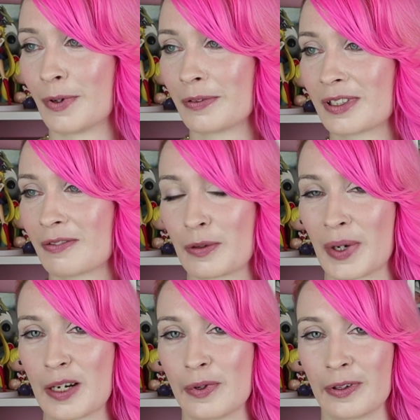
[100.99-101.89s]
most of the
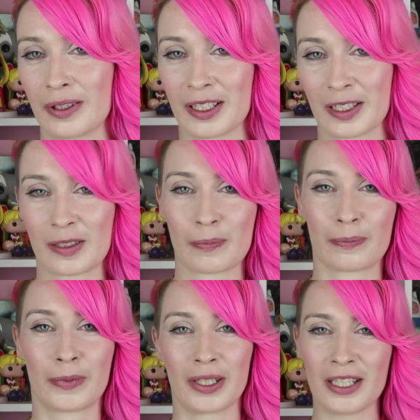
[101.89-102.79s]
Bible is
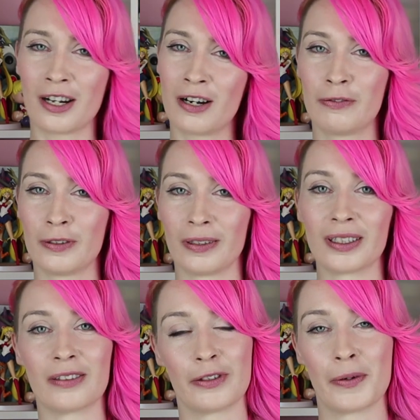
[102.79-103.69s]
pretty
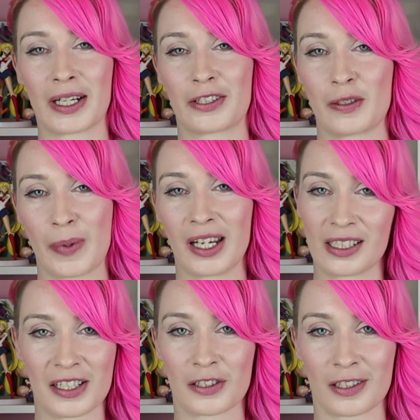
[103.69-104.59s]
awful if you actually pay
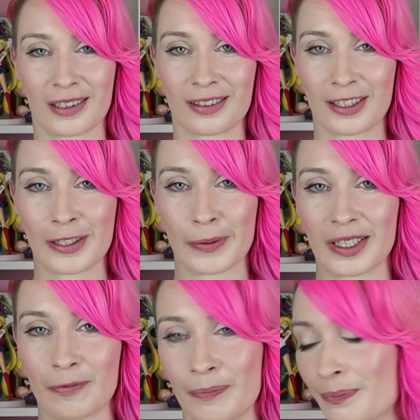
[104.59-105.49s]
attention to it.